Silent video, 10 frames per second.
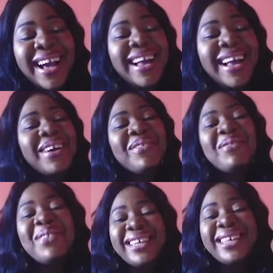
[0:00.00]
I love
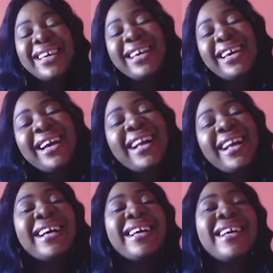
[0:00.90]
money.
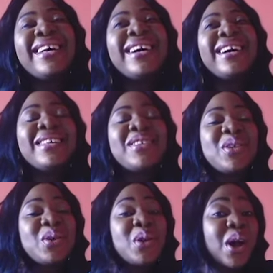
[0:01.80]

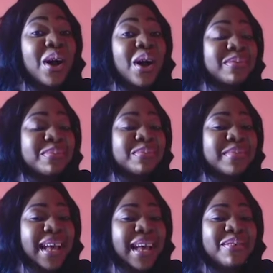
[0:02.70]
To love.
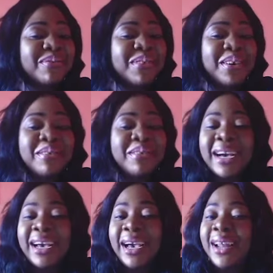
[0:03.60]
I love love.
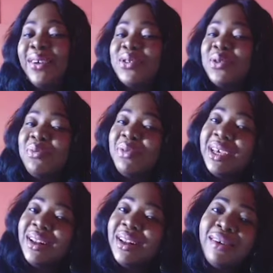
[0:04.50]
I love to
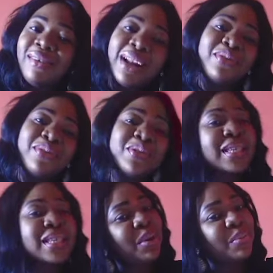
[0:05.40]
be in love. I love to
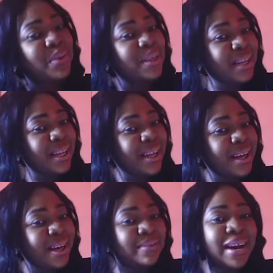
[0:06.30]
see people in
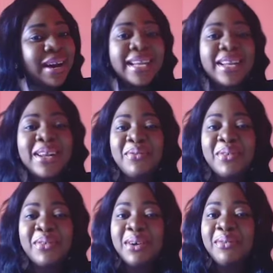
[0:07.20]
love. I
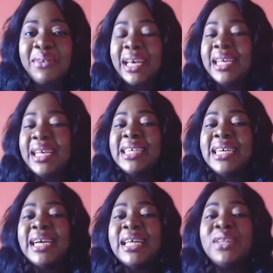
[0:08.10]
love love. And
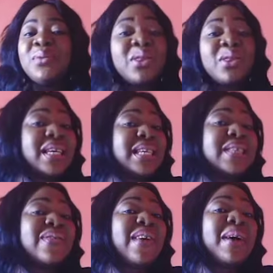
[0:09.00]
number three
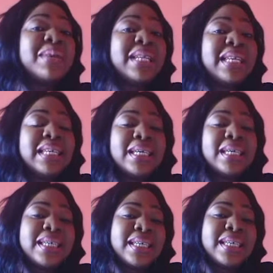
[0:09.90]
is family.
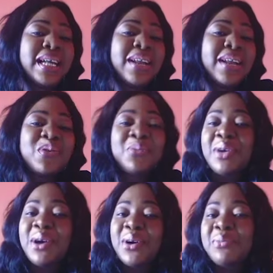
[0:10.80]
I love to
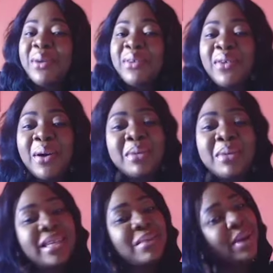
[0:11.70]
be around my
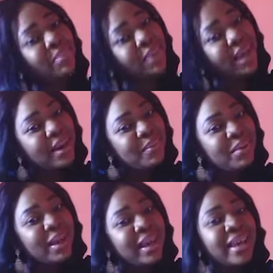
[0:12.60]
family. They make me
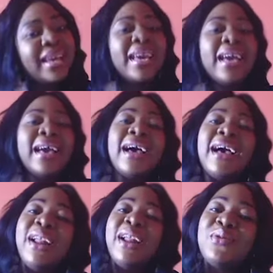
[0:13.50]
happy.
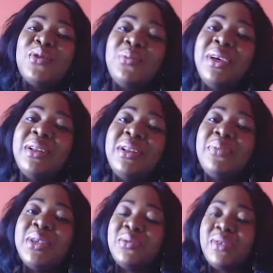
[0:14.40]
I love to be in a
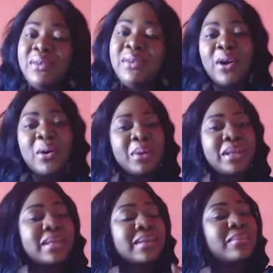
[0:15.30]
peaceful
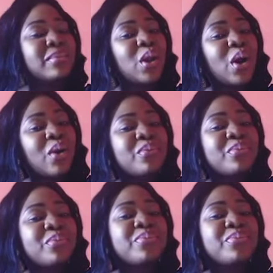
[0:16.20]
environment. Love.
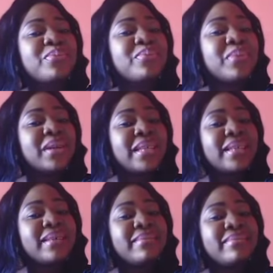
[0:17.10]

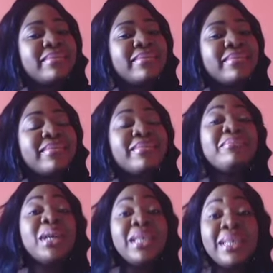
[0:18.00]

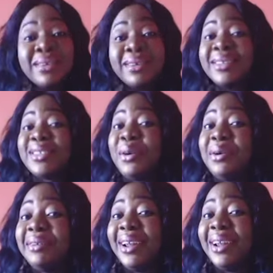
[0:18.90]
Money.
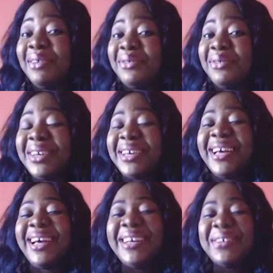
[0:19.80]
Sorry. Love.
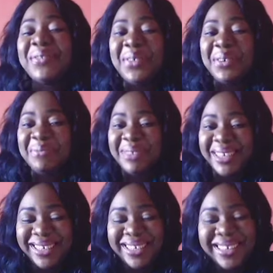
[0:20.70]
And
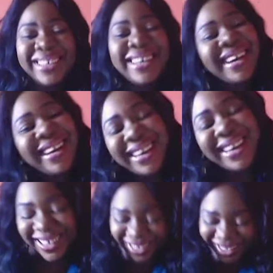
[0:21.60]
family.
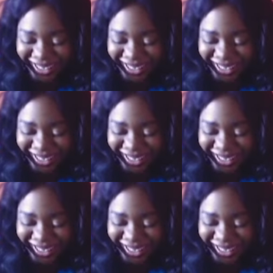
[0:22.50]
Yeah.